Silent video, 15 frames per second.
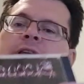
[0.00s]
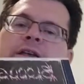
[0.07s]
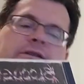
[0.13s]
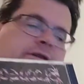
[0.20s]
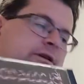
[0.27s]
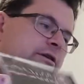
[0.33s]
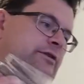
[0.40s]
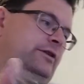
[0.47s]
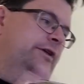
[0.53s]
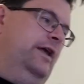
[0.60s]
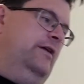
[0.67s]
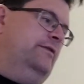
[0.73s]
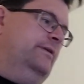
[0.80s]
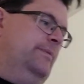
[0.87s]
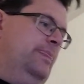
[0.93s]
disc. There you
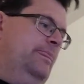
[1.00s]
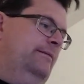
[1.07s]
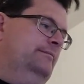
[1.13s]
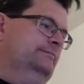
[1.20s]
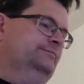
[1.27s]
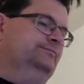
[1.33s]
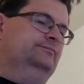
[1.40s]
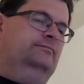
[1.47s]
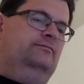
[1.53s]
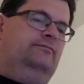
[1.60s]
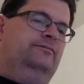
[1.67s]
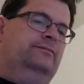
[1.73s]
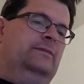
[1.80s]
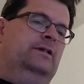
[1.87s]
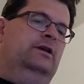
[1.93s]
have it.
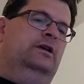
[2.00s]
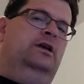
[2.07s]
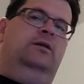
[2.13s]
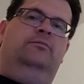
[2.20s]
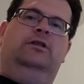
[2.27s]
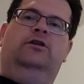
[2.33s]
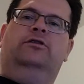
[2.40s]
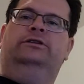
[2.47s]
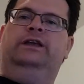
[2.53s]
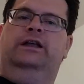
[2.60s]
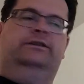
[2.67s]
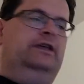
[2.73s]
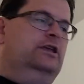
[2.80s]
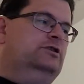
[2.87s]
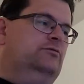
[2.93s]
Logo
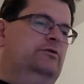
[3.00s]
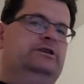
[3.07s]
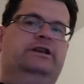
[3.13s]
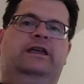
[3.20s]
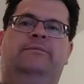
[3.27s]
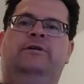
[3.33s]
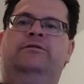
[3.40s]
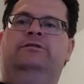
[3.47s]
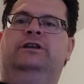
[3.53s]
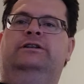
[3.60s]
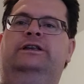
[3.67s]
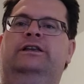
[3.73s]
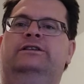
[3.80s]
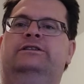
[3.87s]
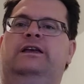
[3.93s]
Detonation which came out in
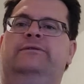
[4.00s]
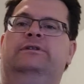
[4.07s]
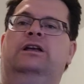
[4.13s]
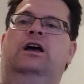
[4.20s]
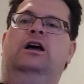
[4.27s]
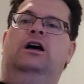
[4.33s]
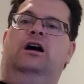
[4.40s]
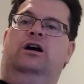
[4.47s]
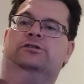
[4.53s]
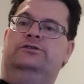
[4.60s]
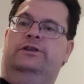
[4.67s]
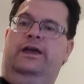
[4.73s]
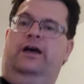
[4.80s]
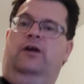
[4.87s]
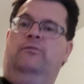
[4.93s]
1987. Also,
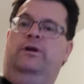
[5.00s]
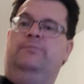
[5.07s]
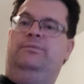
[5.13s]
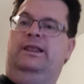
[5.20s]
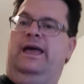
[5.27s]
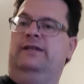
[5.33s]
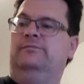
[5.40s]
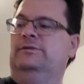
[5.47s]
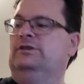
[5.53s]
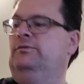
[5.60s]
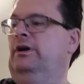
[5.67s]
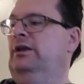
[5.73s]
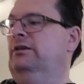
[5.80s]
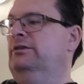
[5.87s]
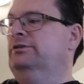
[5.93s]
that album went platinum as
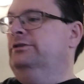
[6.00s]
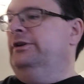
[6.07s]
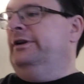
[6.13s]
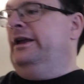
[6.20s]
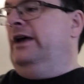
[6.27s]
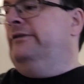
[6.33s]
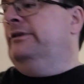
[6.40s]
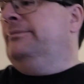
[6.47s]
well. So there you have